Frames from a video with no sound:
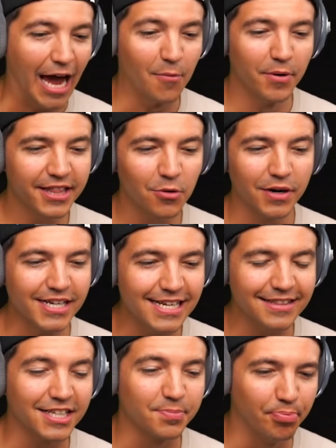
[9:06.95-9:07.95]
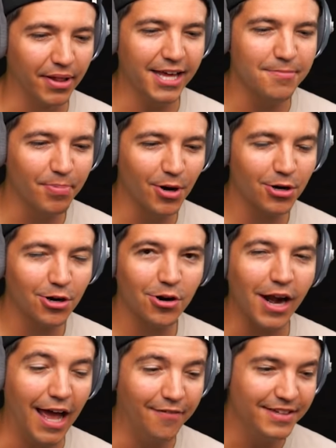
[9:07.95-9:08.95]
I really want to eat this blam burger
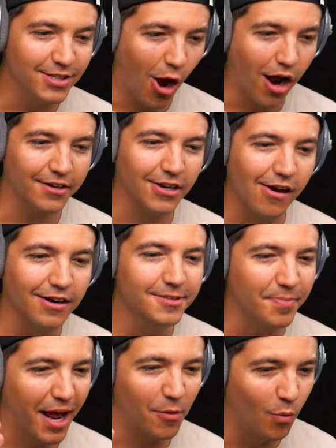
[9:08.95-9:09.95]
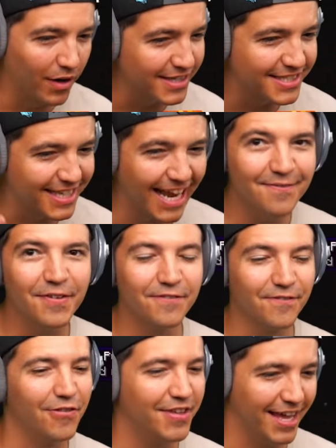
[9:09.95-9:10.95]
and these hot dogs, but I want to save
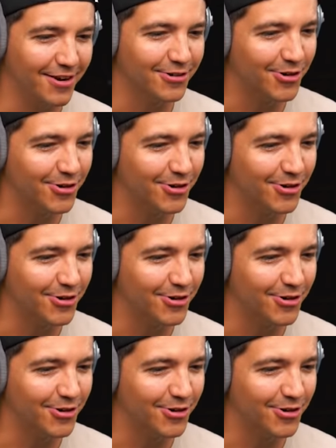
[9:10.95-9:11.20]
it for the Ender